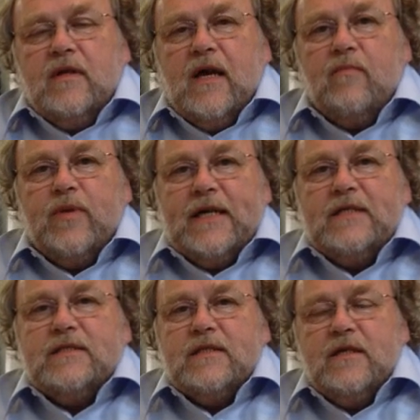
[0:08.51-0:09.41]

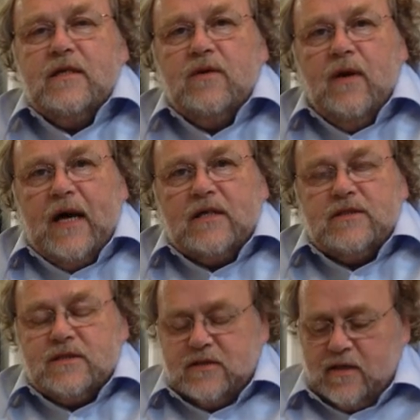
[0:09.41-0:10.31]
Campaigns in the
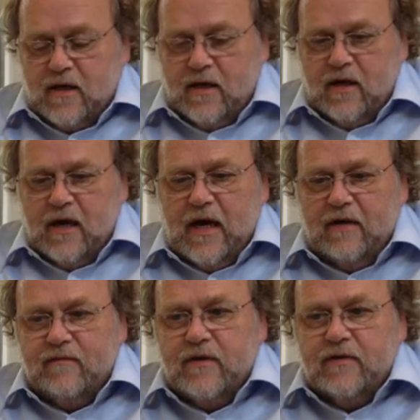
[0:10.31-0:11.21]
US
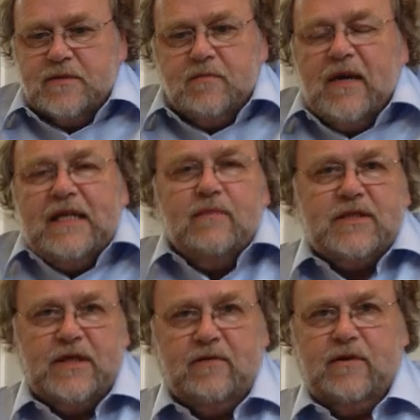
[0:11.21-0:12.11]
have used many
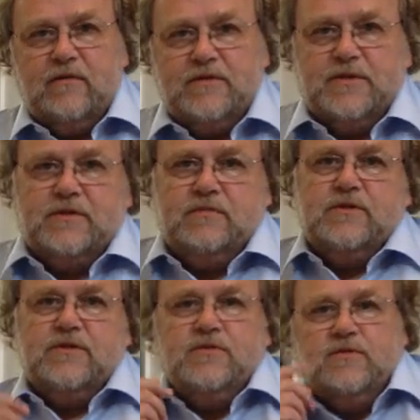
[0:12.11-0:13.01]
materials
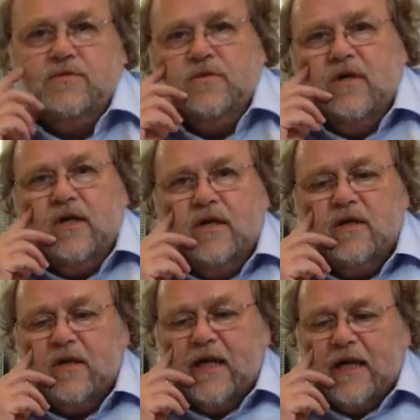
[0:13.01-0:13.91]
to
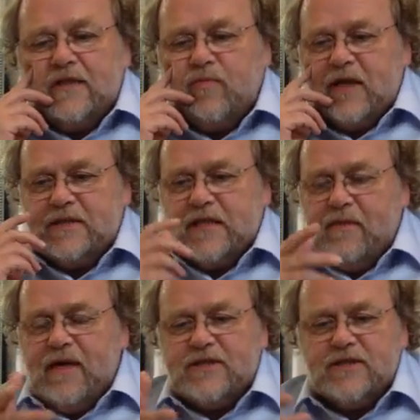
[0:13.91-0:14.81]
express their
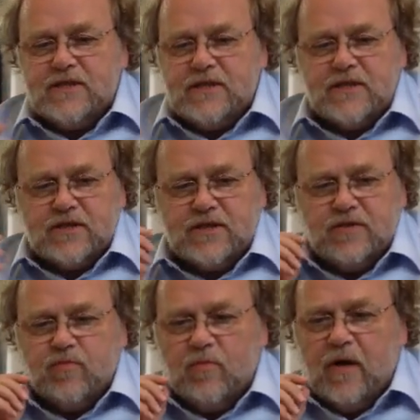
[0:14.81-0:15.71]
messages and
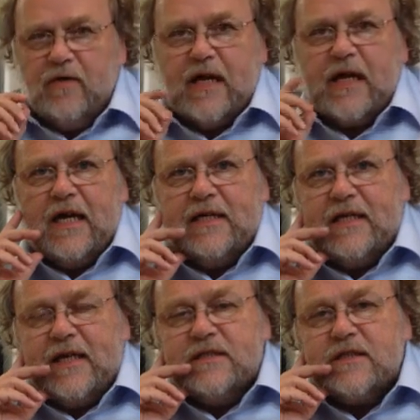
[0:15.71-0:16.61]
to promote their
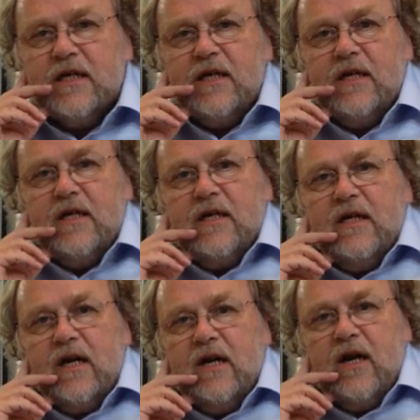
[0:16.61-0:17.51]
candidates
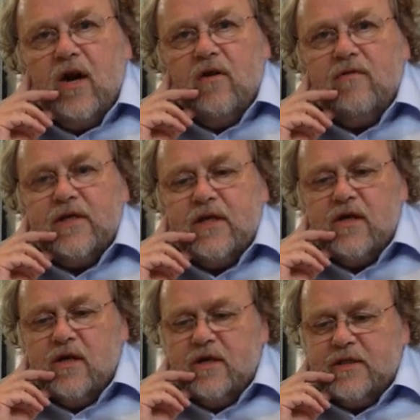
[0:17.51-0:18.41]
over the
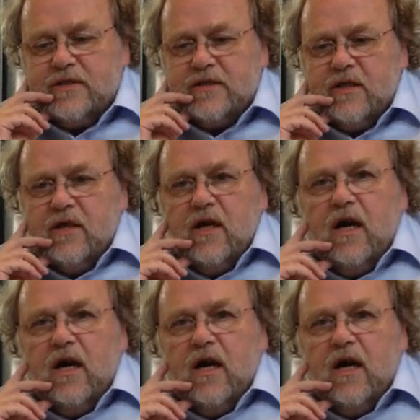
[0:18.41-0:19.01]
years.